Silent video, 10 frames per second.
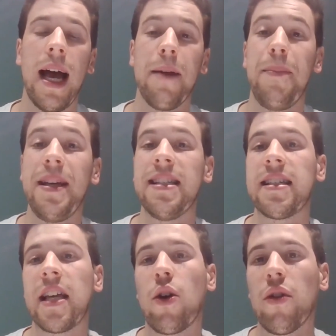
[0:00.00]
And
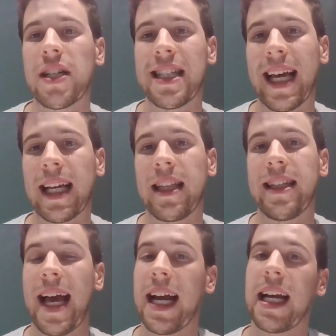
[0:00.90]
business stakeholders lack the
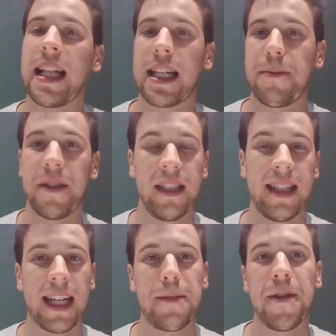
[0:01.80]
technical expertise
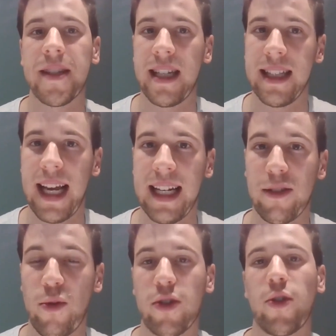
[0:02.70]
and experience in data
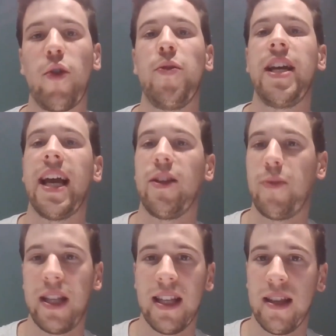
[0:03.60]
to also communicate
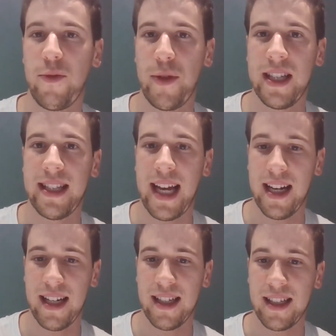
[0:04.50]
with the
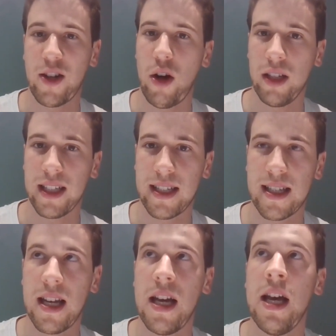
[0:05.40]
data
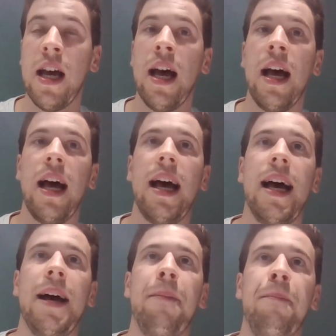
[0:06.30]
colleagues.
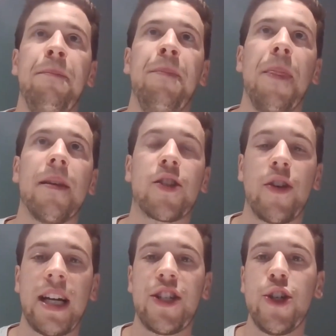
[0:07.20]
So
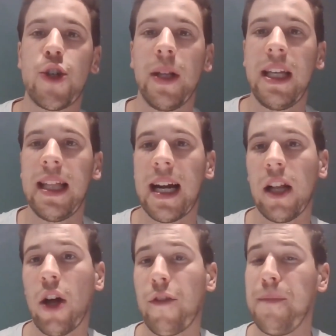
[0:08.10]
there are a
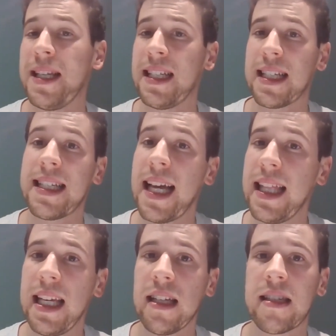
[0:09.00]
lot of
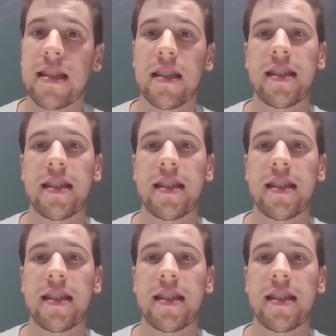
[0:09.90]
misunderstandings.